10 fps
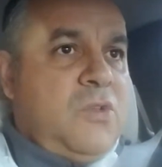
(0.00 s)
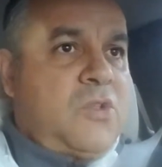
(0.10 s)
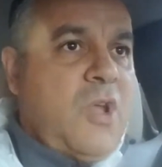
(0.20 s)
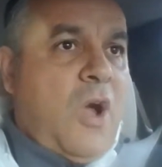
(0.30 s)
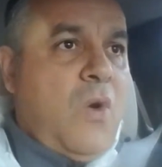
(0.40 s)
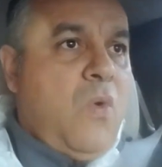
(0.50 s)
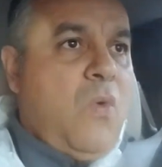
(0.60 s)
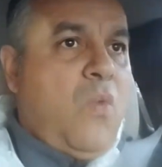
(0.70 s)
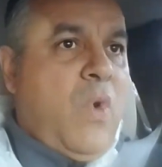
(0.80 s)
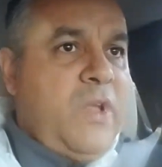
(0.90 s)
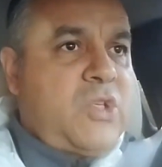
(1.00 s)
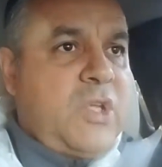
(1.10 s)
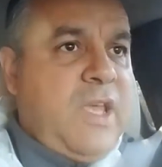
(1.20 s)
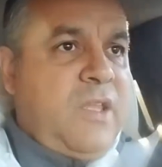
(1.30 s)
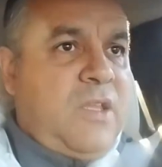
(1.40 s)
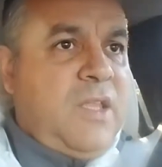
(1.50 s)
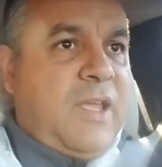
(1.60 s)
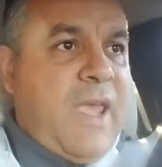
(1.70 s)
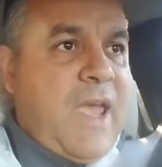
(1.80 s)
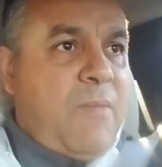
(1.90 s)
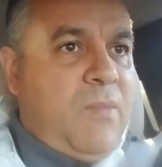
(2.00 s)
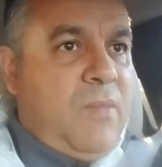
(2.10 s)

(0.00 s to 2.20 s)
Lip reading: So once you get to the camp,